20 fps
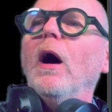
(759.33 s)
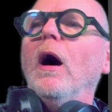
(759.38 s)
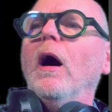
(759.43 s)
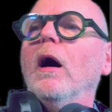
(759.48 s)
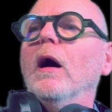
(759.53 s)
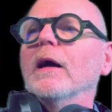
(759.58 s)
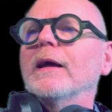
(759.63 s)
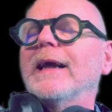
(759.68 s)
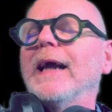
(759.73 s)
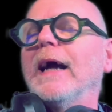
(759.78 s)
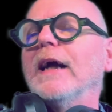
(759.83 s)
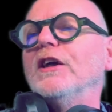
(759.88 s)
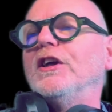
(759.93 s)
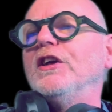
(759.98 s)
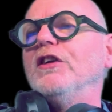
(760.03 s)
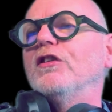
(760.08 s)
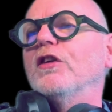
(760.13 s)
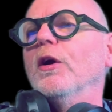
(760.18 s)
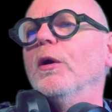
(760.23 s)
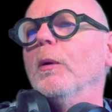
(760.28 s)
our cache
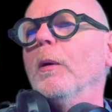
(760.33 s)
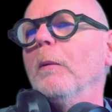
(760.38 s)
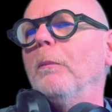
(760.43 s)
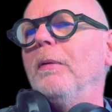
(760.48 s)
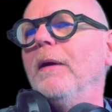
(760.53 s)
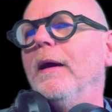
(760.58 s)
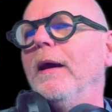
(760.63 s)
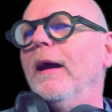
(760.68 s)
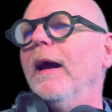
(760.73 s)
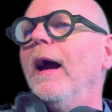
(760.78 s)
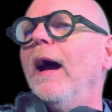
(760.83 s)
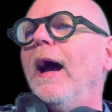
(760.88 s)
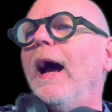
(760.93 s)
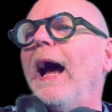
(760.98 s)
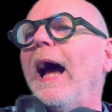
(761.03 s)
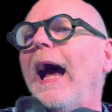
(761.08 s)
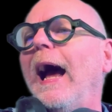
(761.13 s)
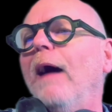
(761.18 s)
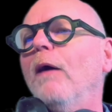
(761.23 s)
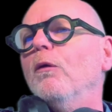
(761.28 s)
is going to appear
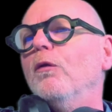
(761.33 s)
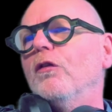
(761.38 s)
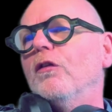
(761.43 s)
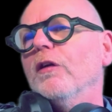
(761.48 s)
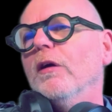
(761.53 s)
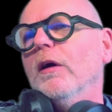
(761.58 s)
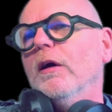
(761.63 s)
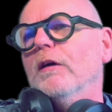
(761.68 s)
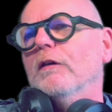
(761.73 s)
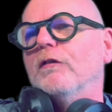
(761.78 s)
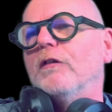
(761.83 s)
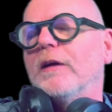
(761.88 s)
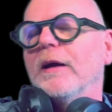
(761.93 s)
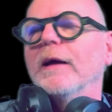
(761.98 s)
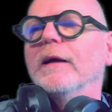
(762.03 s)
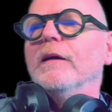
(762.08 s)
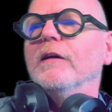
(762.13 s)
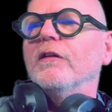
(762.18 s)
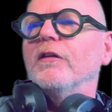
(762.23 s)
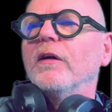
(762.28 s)
out of
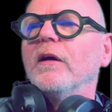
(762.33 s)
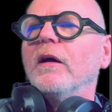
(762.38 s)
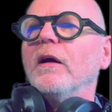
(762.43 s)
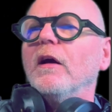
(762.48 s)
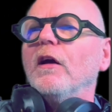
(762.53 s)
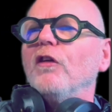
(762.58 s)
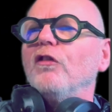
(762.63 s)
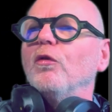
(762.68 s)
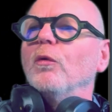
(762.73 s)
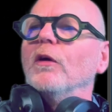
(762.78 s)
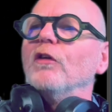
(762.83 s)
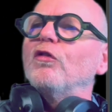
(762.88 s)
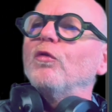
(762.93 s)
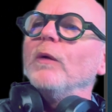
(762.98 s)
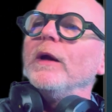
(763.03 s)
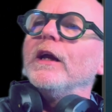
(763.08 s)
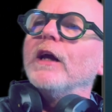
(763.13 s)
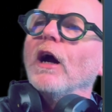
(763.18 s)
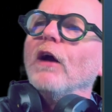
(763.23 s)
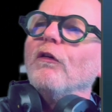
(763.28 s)
date. So as
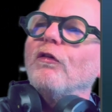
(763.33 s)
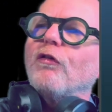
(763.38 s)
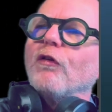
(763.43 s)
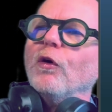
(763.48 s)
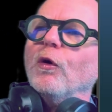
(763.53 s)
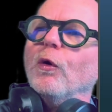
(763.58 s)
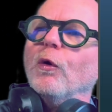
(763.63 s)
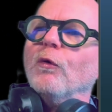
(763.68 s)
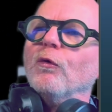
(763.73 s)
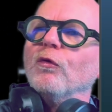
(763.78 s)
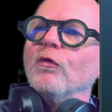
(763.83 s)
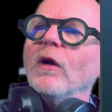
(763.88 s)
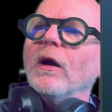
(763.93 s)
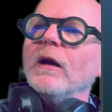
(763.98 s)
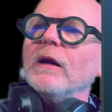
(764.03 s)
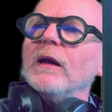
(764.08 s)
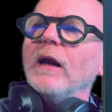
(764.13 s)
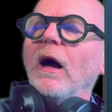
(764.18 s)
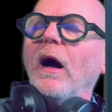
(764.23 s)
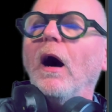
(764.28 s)
we go through and
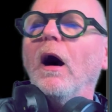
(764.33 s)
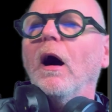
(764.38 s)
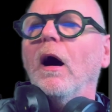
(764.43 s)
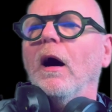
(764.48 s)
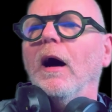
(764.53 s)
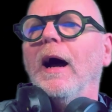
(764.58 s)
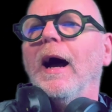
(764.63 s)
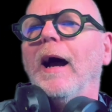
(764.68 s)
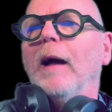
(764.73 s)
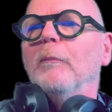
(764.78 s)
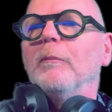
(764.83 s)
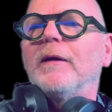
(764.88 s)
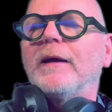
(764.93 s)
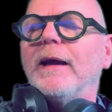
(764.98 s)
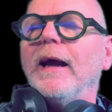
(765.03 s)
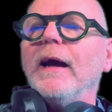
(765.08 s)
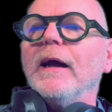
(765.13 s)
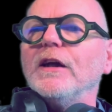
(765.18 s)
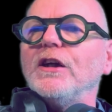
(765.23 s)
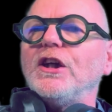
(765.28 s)
run our apt
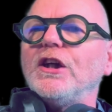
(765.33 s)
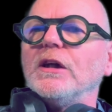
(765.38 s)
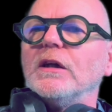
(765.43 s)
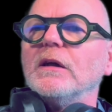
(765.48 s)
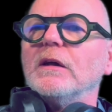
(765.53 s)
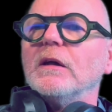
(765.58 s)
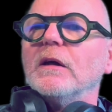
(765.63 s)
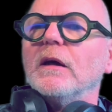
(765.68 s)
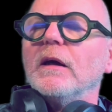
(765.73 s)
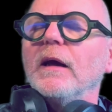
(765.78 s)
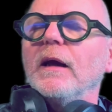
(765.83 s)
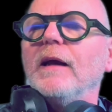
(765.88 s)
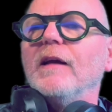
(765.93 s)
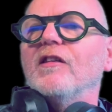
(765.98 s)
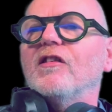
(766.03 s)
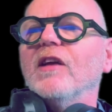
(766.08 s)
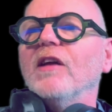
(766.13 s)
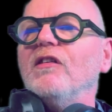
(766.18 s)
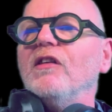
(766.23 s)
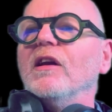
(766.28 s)
cache, it
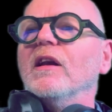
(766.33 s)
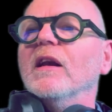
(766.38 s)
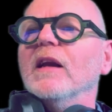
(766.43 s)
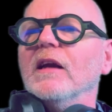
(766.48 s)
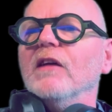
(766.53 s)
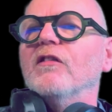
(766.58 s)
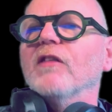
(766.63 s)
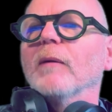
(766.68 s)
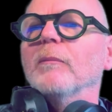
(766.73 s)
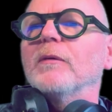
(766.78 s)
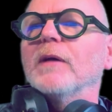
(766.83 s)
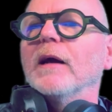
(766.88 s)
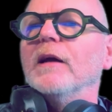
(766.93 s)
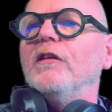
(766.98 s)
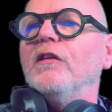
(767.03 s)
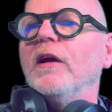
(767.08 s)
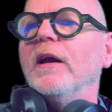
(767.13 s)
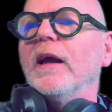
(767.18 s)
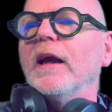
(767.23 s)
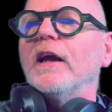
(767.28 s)
says it needs
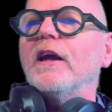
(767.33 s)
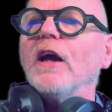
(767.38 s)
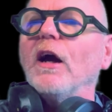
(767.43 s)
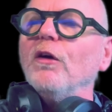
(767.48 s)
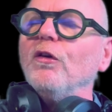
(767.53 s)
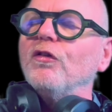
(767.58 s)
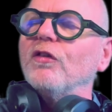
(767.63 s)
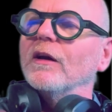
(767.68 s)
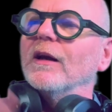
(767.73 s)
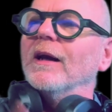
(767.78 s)
updating, it goes and